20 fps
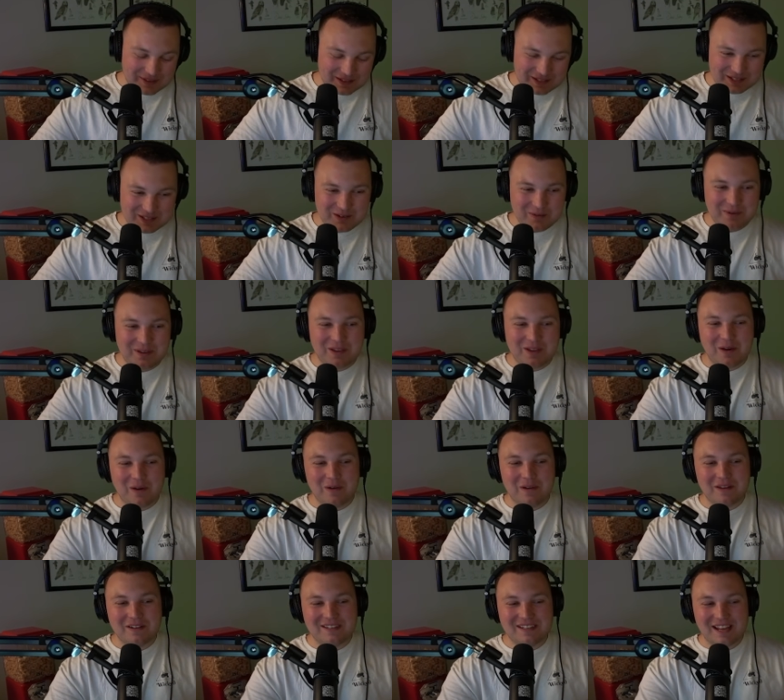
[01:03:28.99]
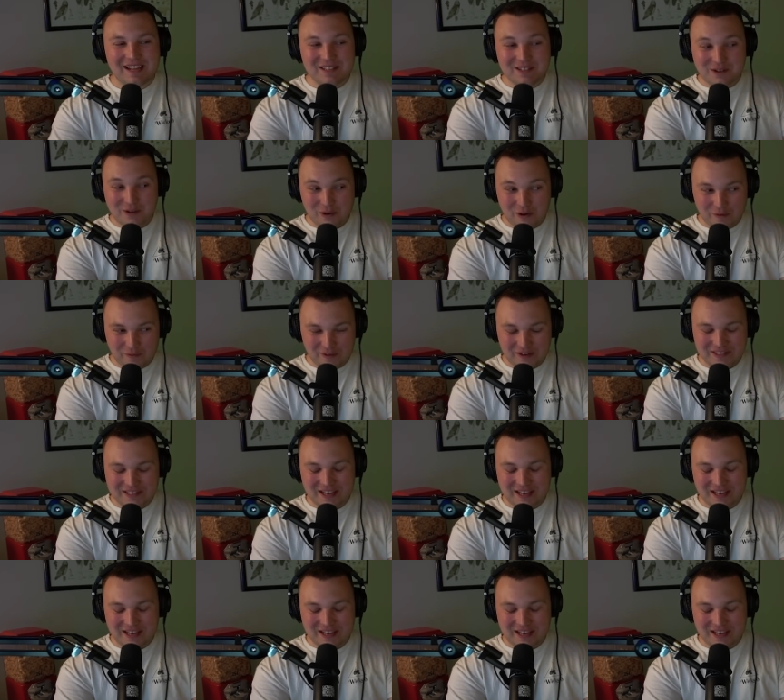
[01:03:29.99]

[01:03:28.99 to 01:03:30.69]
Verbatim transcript: So we go to Ted's mm-hmm. girlfriend's